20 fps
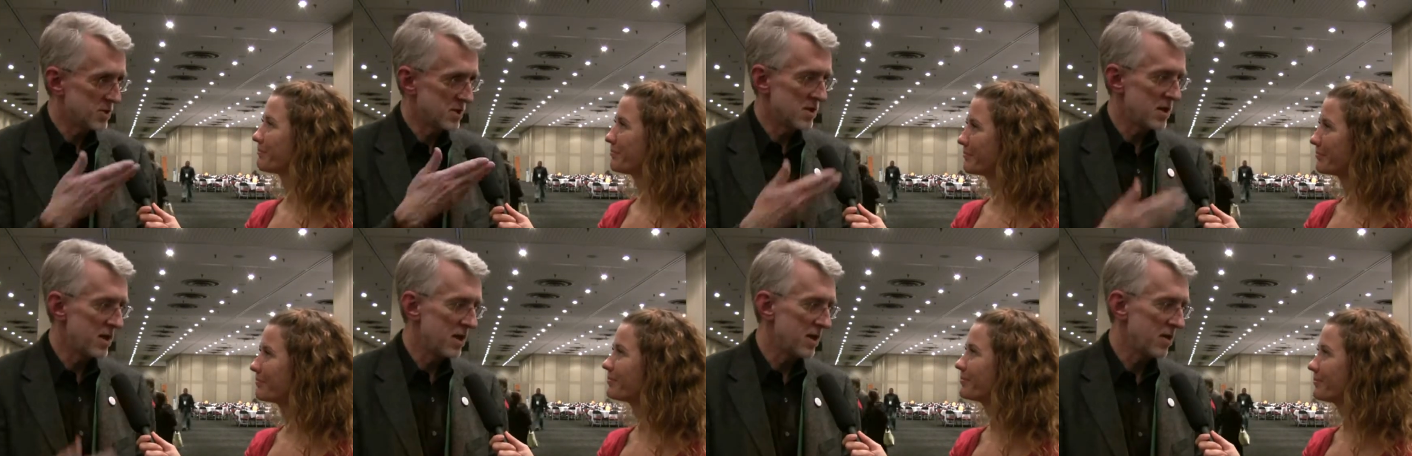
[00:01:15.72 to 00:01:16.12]

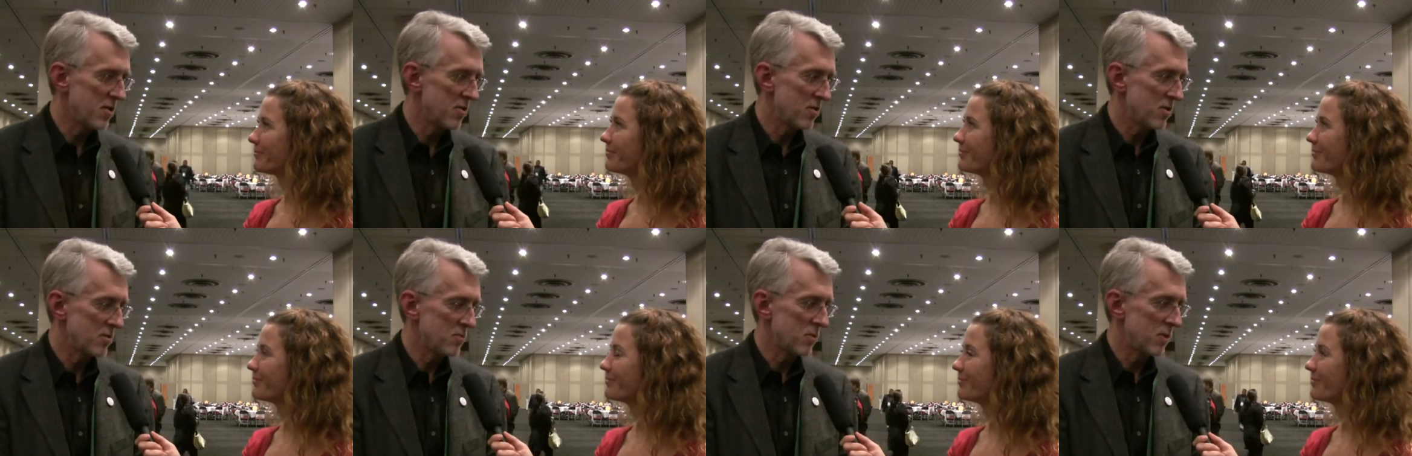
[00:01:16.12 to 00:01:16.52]
Speaker 1: today
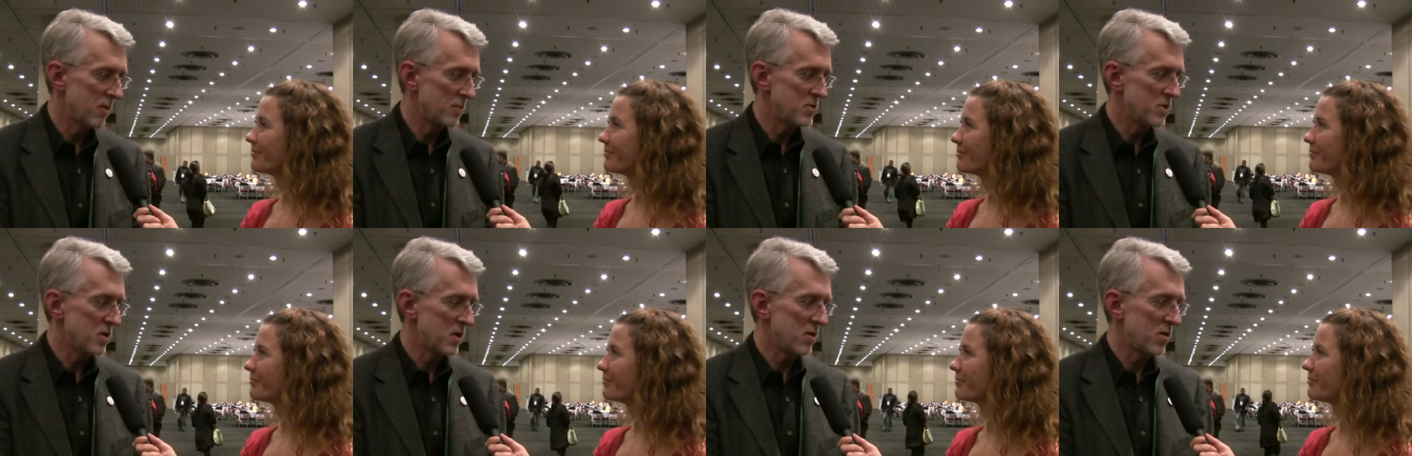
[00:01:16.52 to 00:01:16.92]
here at
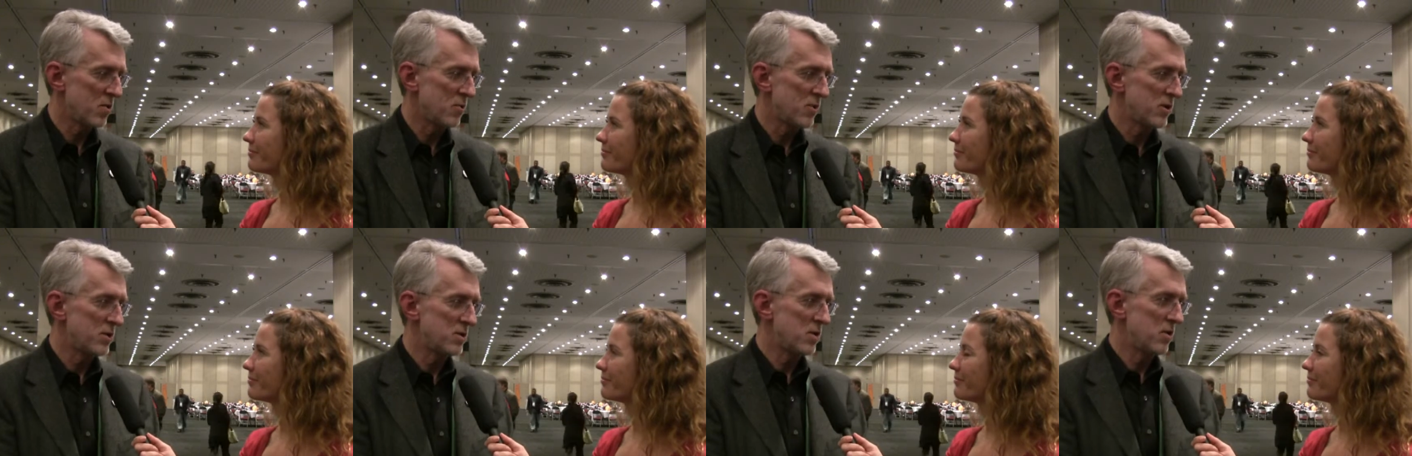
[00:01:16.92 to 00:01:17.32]

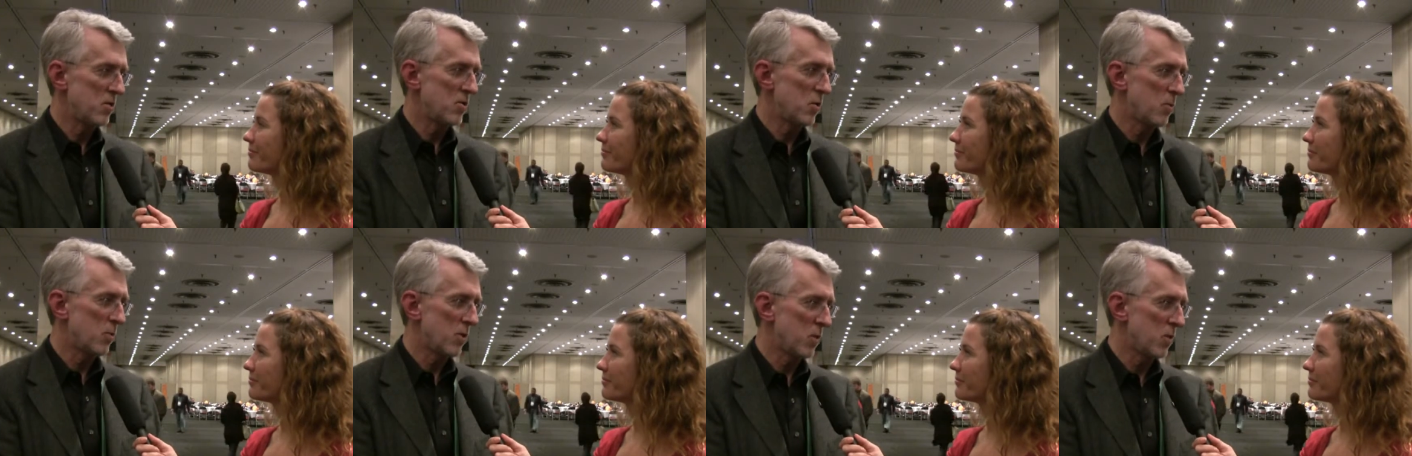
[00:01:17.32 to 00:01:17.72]
Web2.0, that
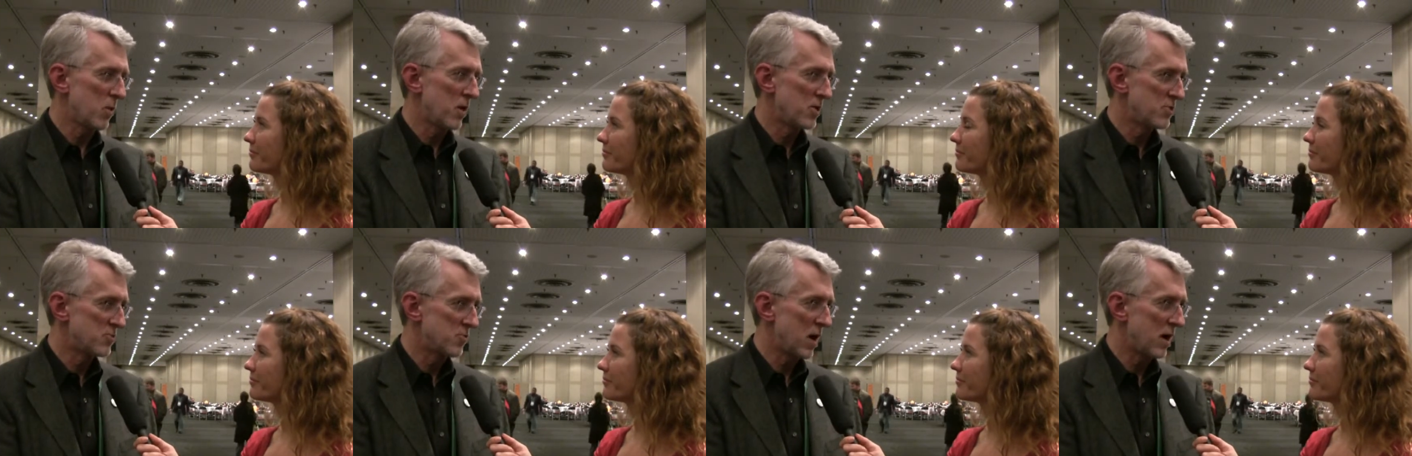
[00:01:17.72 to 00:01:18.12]
you don't really
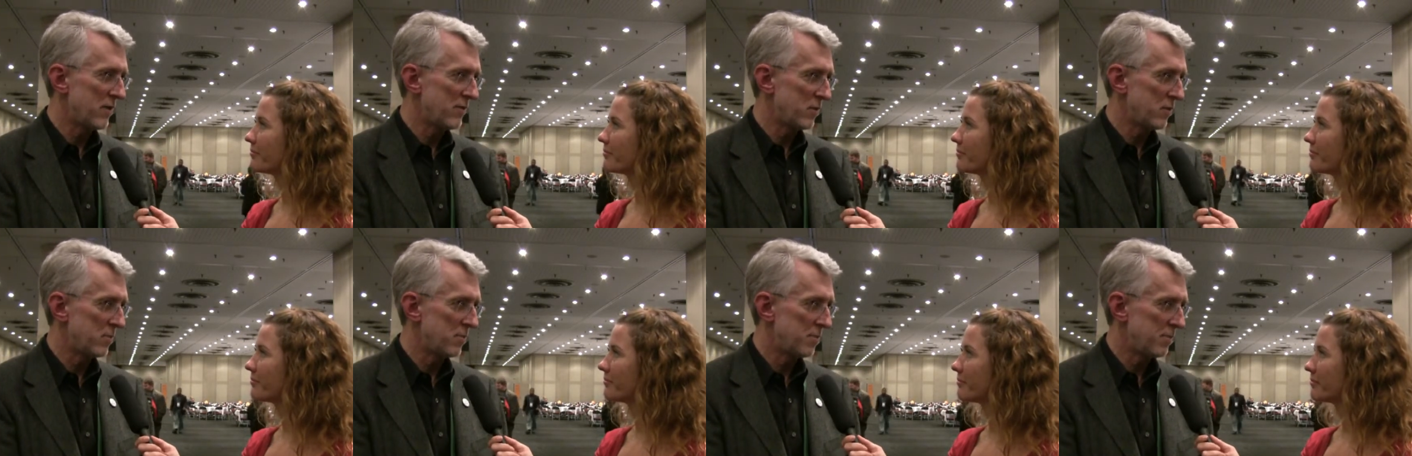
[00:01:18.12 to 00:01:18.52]
want to
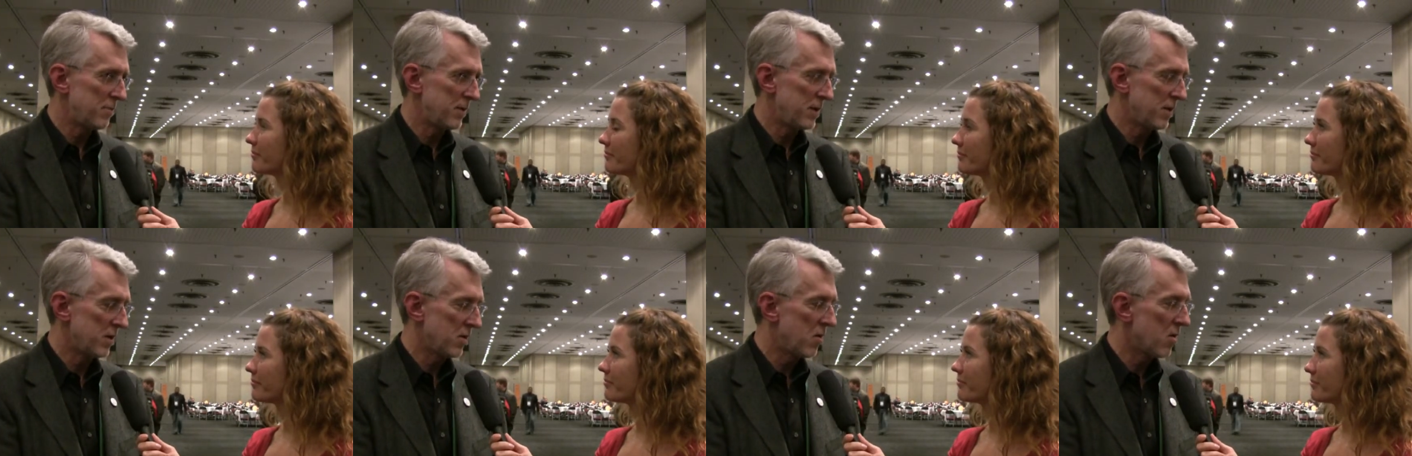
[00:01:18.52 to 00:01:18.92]
drive a
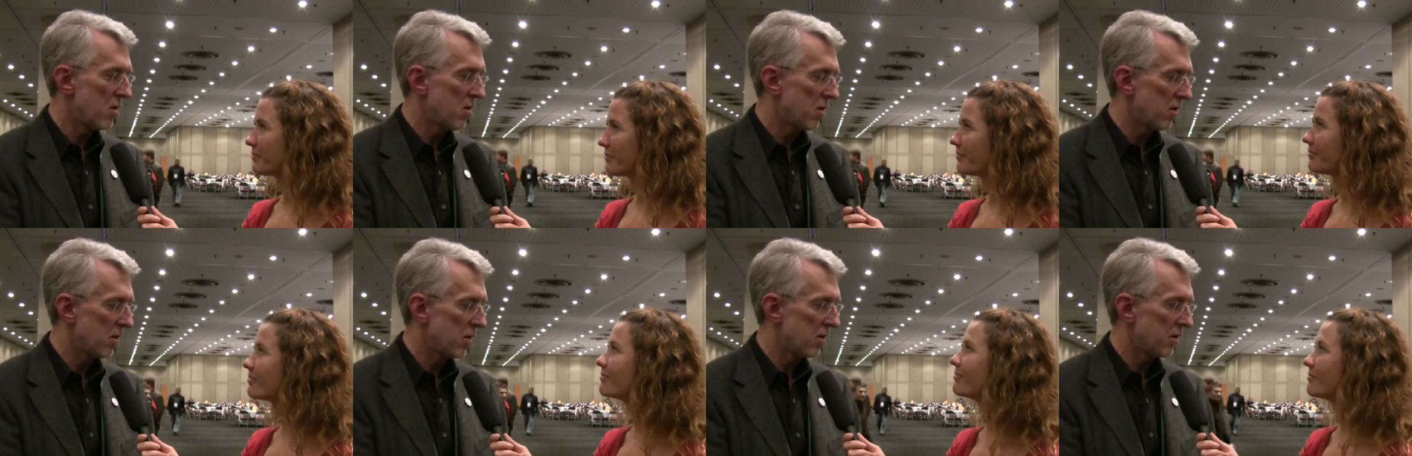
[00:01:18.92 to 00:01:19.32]
beta
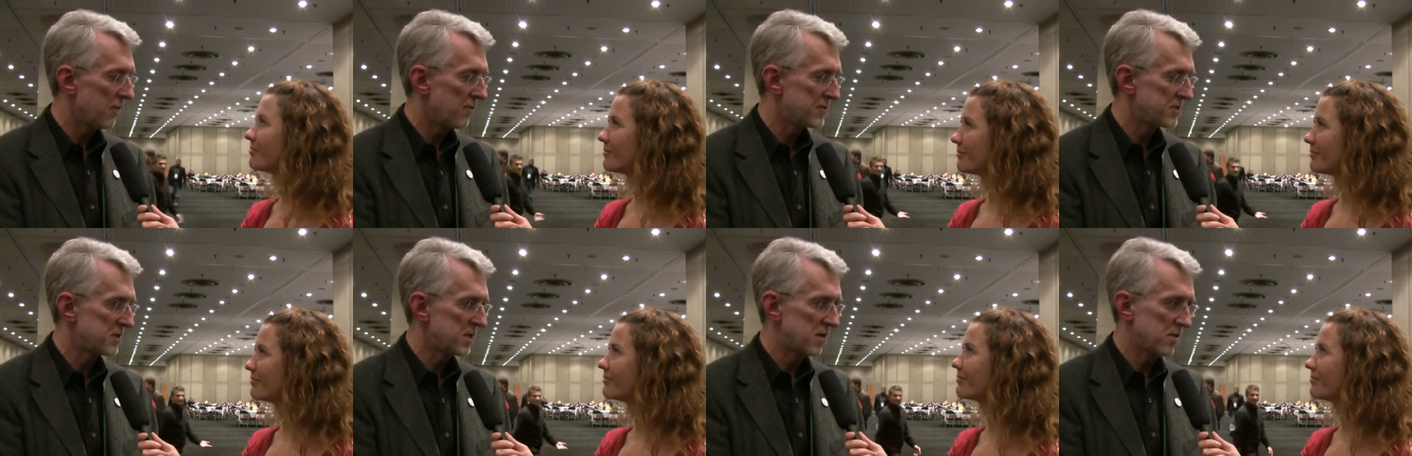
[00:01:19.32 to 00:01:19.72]
car
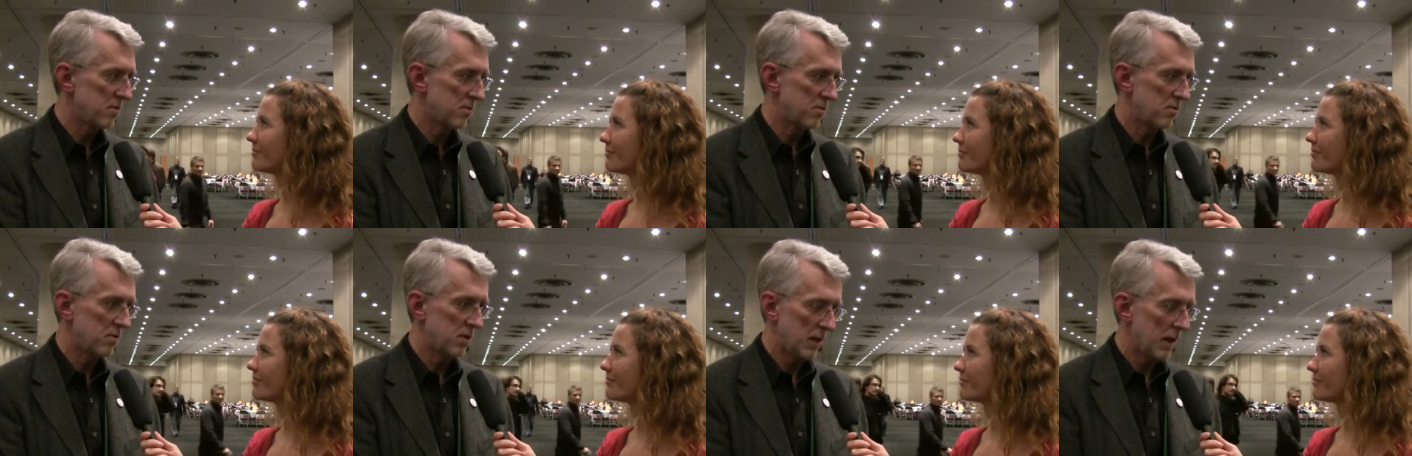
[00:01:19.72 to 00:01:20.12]
if it's
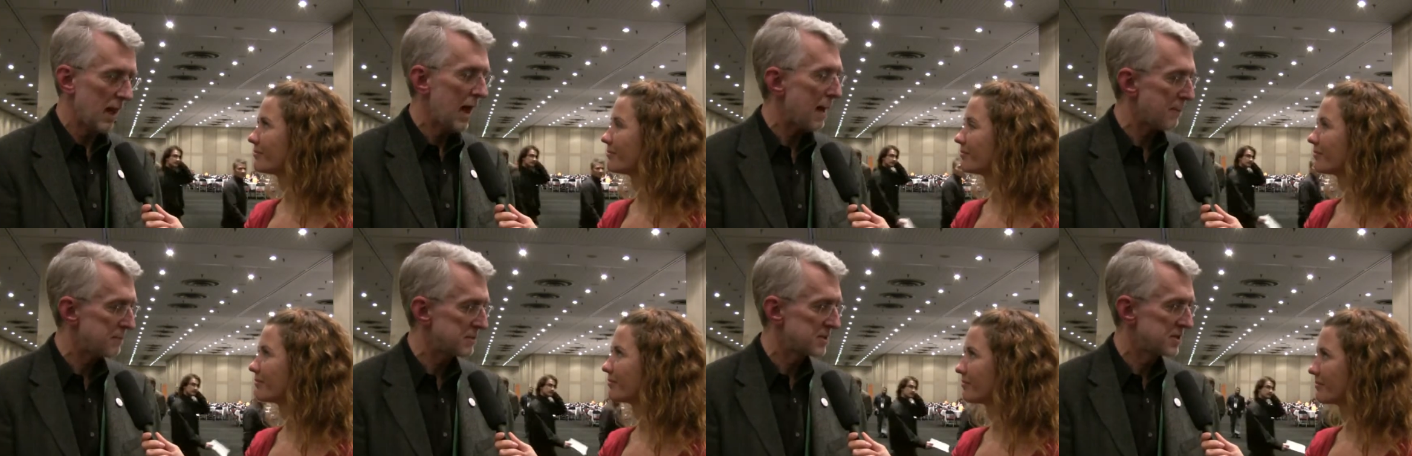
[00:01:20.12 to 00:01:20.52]
going to
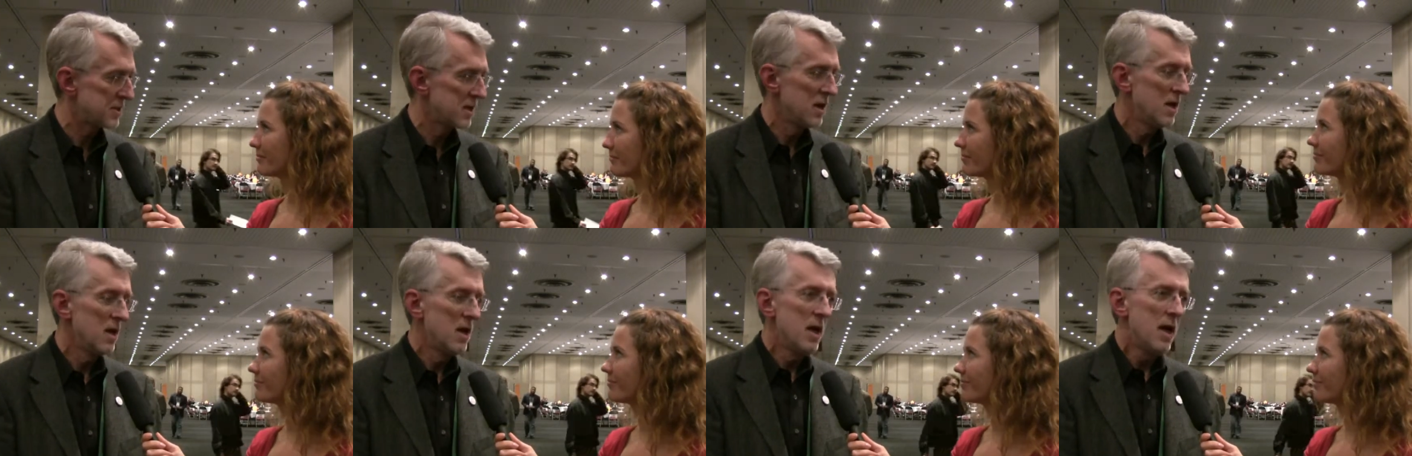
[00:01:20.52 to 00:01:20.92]
collapse.